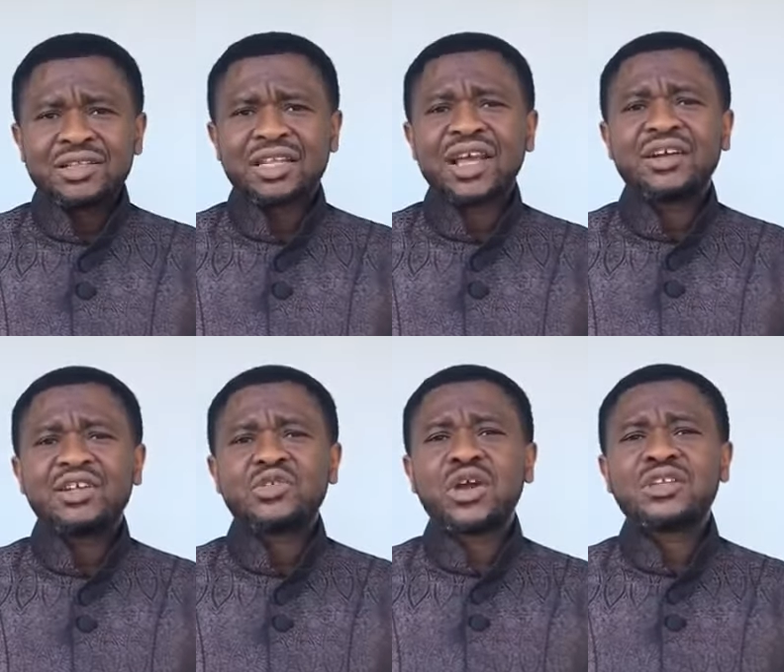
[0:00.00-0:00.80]
that I
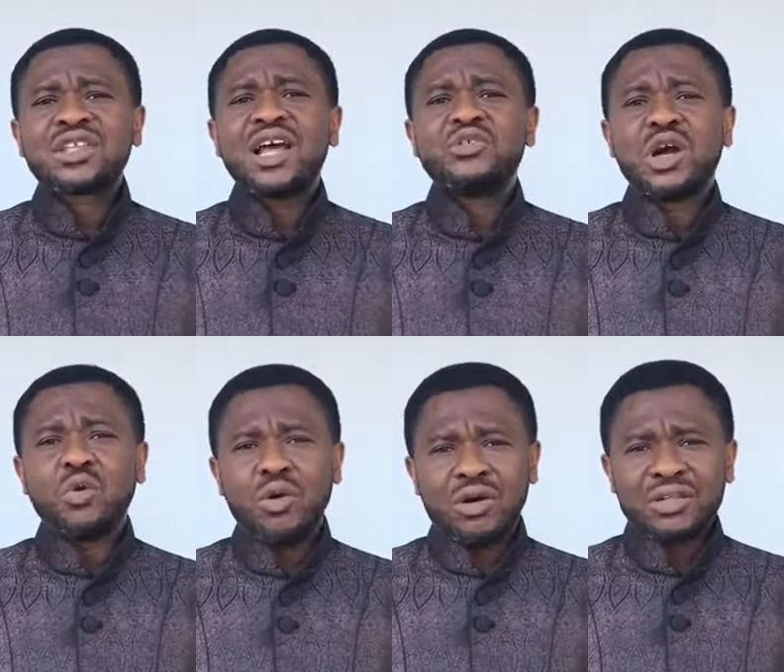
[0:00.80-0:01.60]
rejoice at
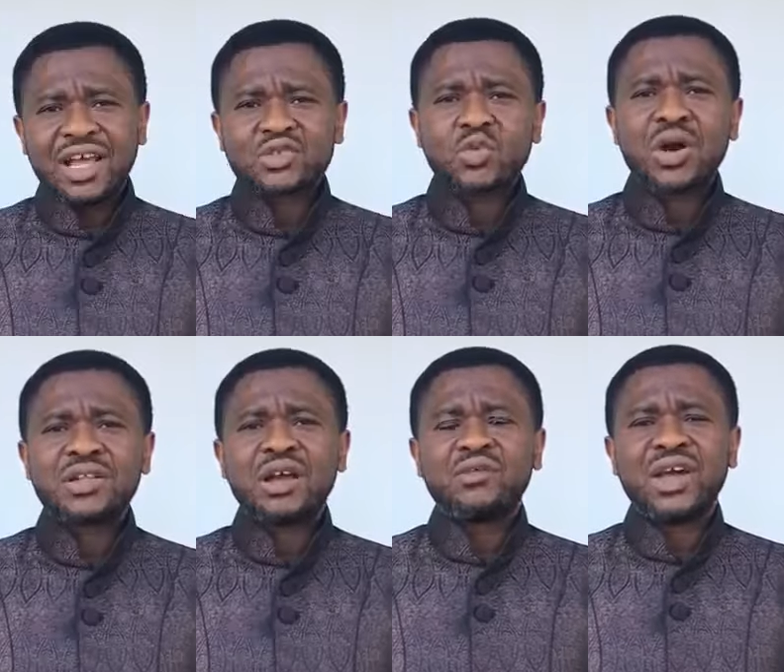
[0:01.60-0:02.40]
your word as
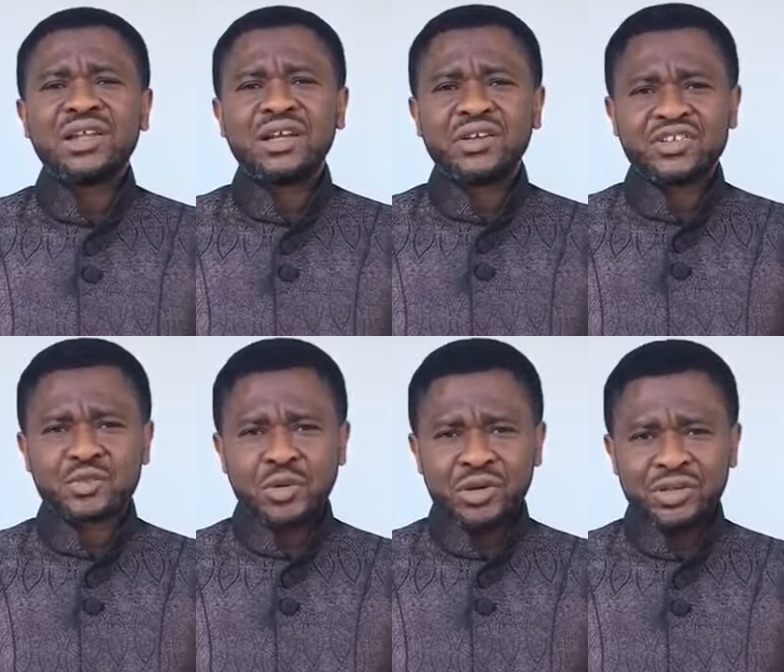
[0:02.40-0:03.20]
one that findeth
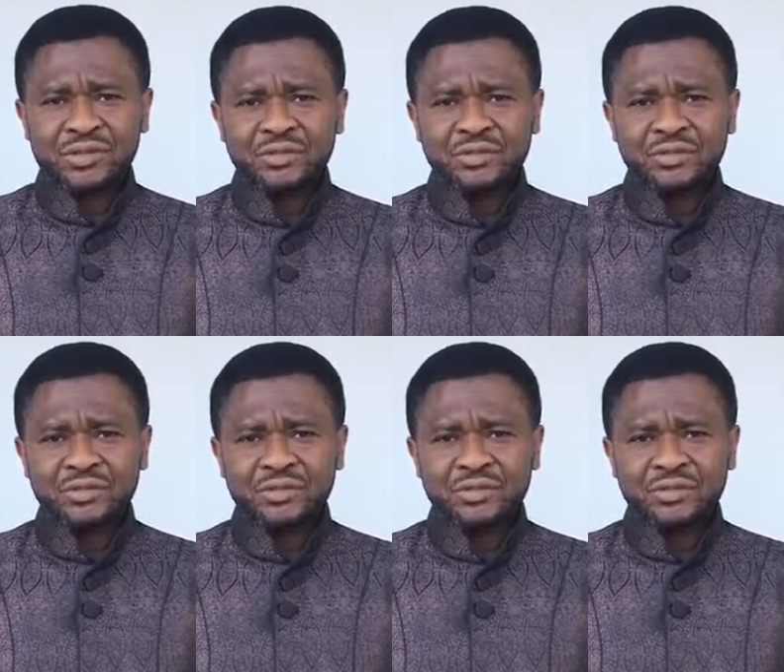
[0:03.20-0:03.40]
grace for.